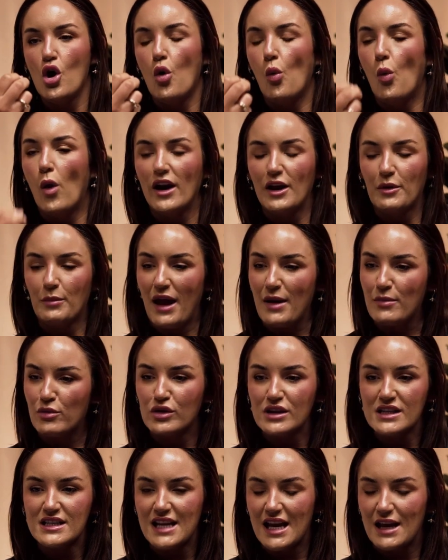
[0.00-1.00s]
wanting people
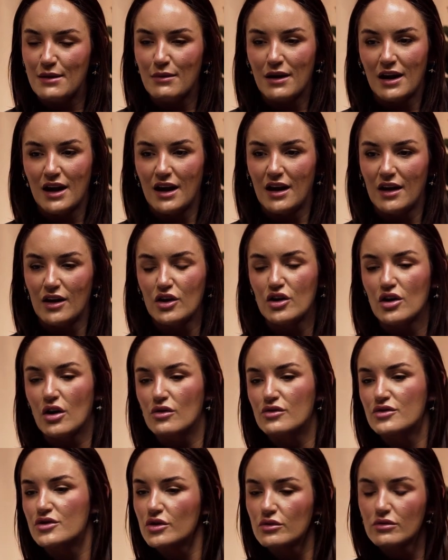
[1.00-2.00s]
to see me, you know,
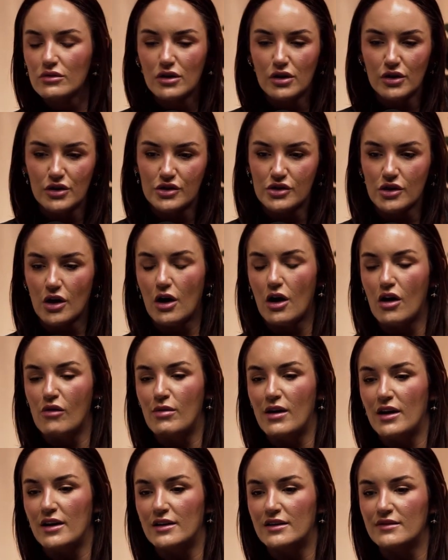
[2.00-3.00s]
do a good job
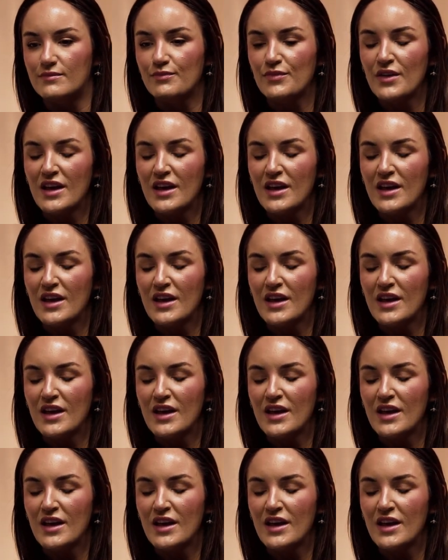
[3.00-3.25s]
and